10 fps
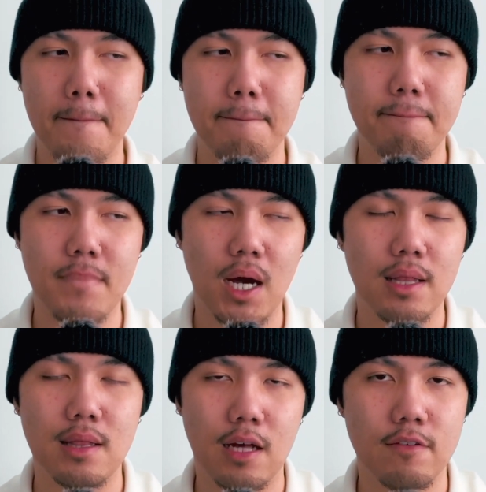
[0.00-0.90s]
my
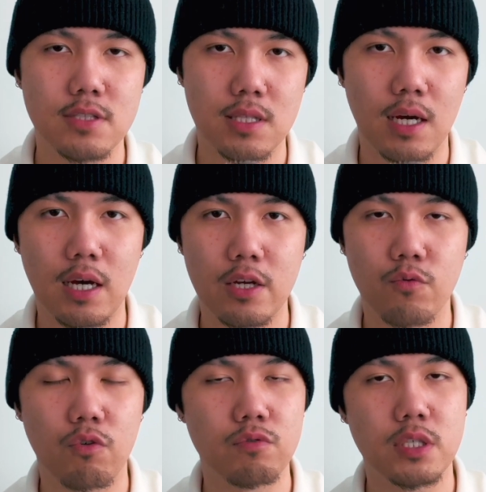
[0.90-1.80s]
left
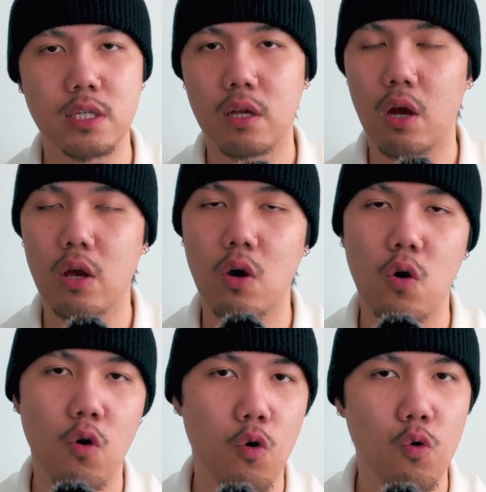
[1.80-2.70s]
slide rotated a
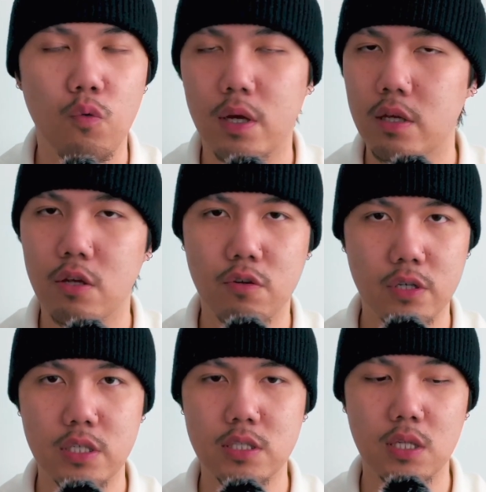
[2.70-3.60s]
whole 90
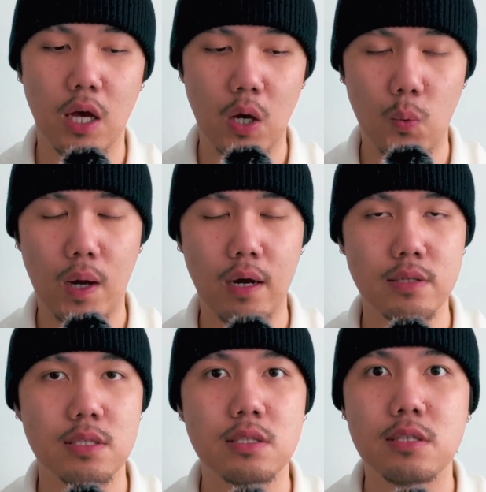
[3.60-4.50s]
degrees while
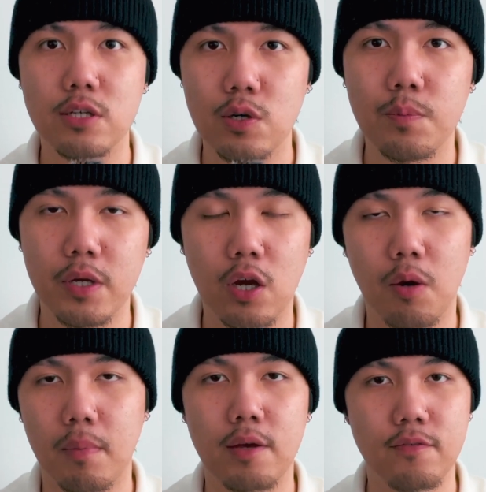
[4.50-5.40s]
still being on my